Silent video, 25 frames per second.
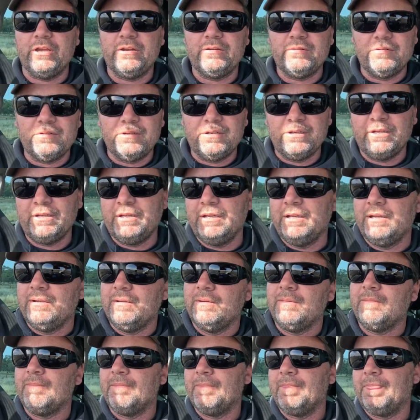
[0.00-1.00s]

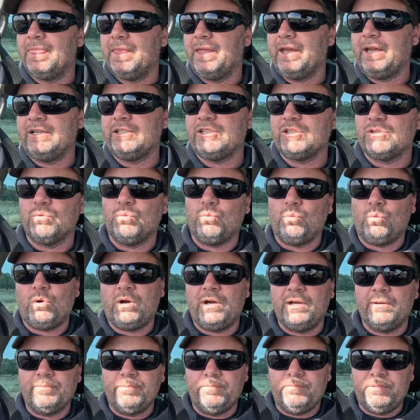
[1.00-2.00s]
and just
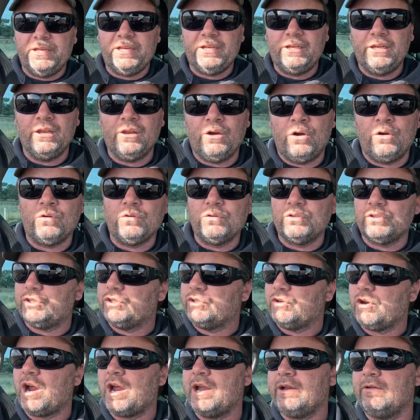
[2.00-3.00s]
one big long
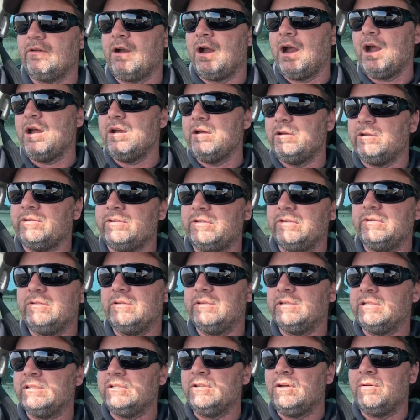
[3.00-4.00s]
straight road.
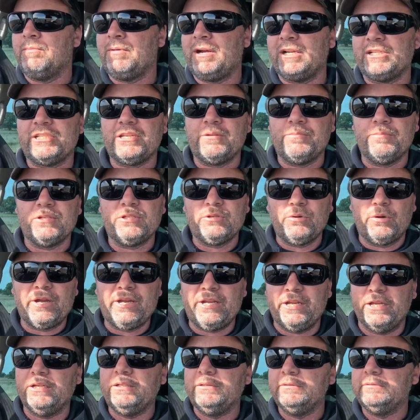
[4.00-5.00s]
There's not much in between
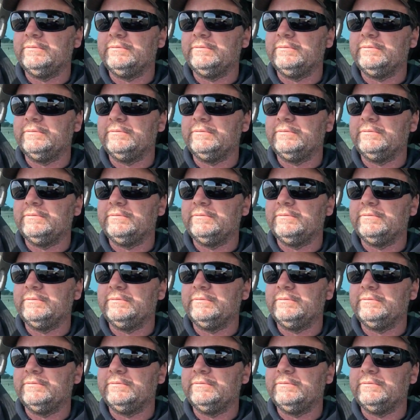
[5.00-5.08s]
it.